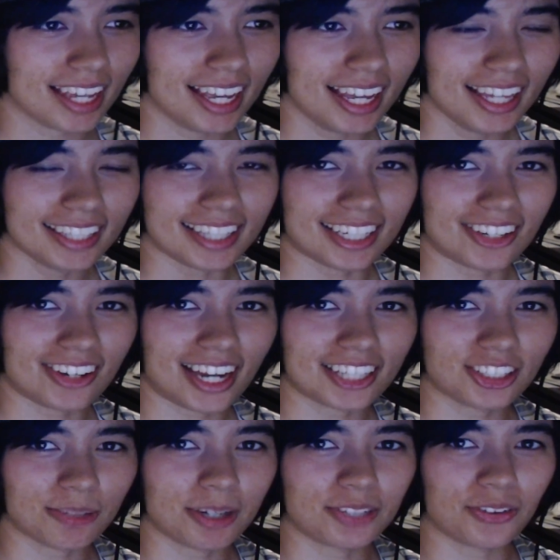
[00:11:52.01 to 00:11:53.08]
thank you guys
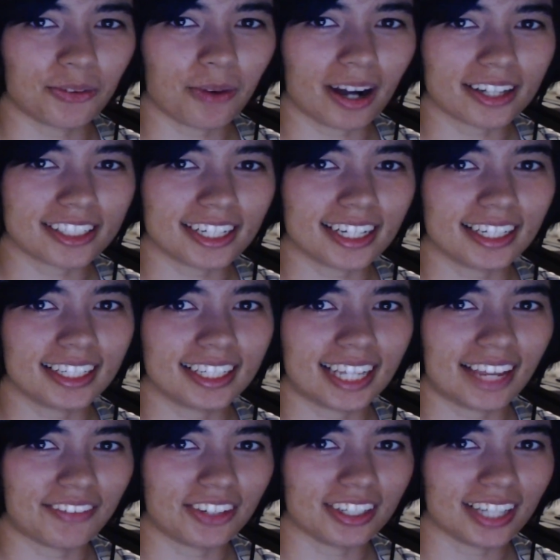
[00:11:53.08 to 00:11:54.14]
so much for watching
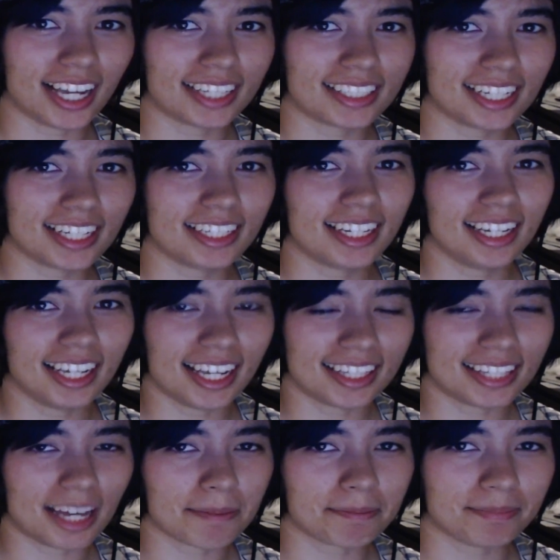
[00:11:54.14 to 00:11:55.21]
if you liked it hit
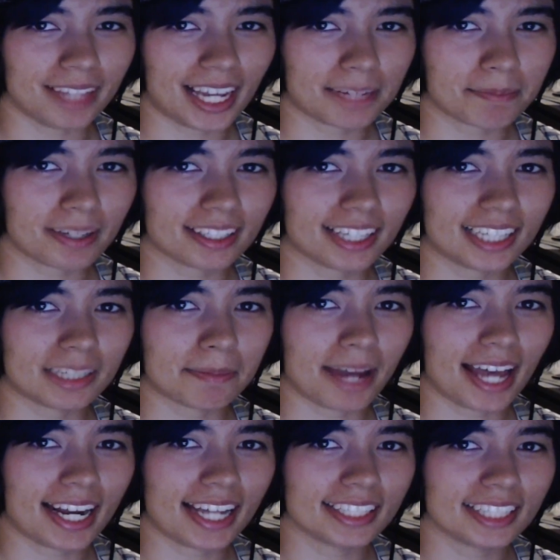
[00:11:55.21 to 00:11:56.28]
that like button like a
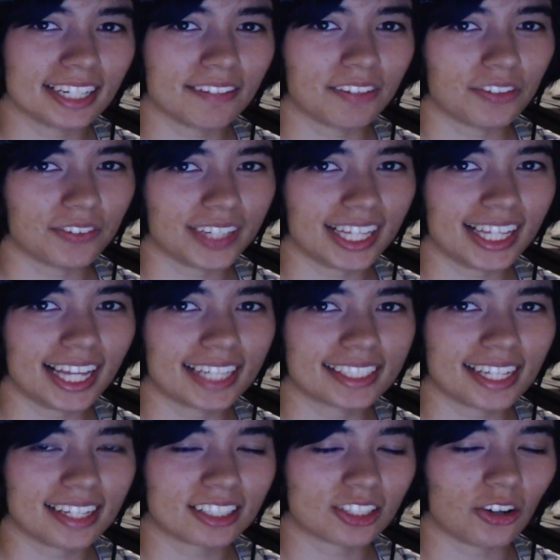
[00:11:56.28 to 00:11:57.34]
badass and if you really liked
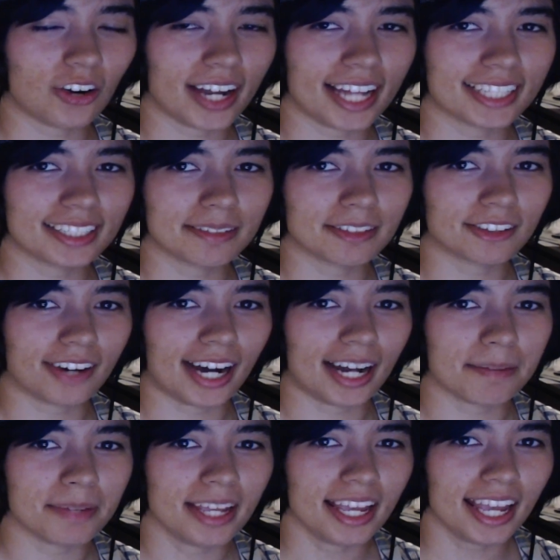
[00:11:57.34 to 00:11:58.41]
it go ahead and subscribe
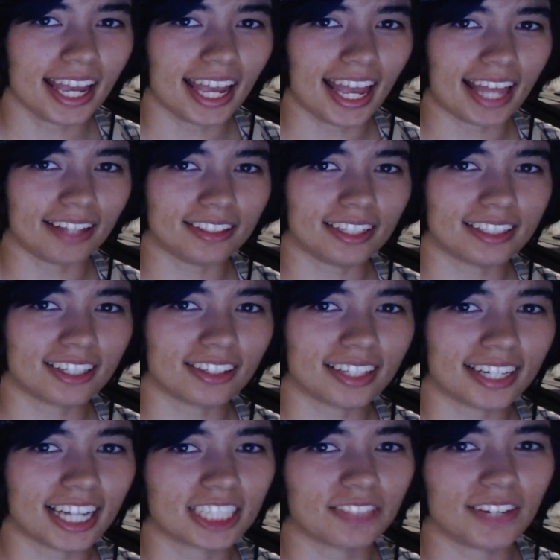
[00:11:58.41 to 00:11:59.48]
and until the
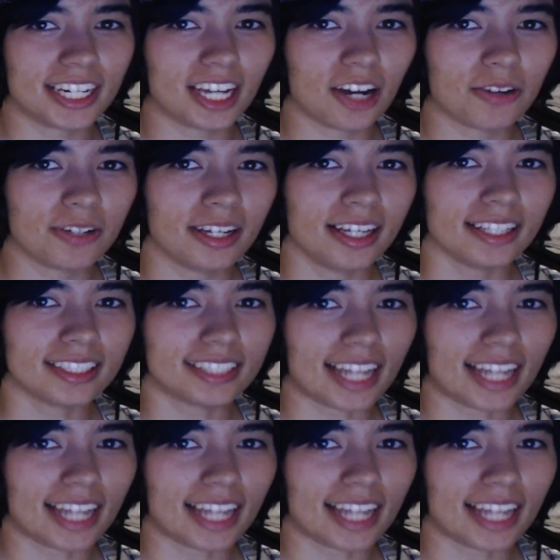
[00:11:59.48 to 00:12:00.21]
next video stay